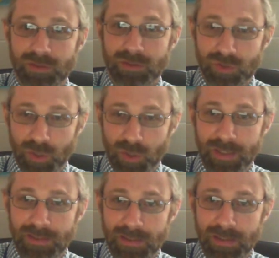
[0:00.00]
enjoy
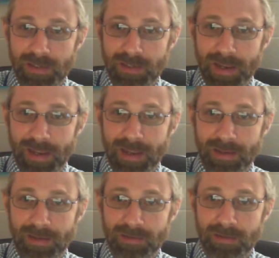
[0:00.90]
it
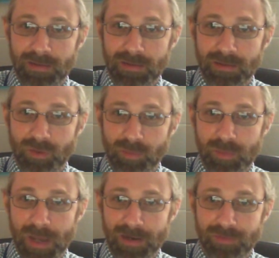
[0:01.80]
and you'll
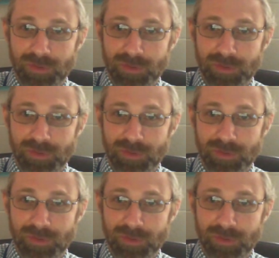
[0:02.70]
be back for